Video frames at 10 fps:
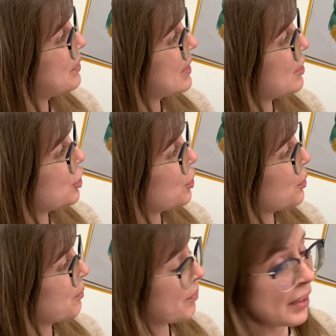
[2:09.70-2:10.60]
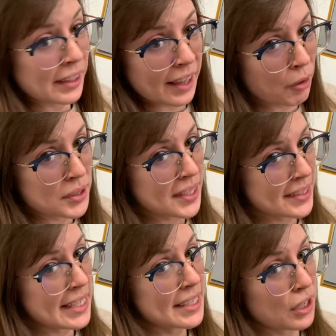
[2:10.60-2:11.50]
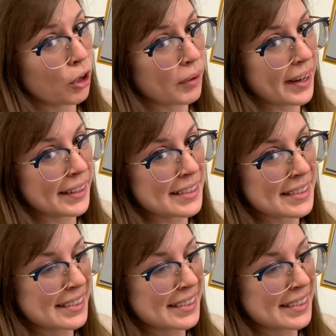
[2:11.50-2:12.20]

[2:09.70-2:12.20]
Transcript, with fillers: said Chu. That was a sneeze, all right.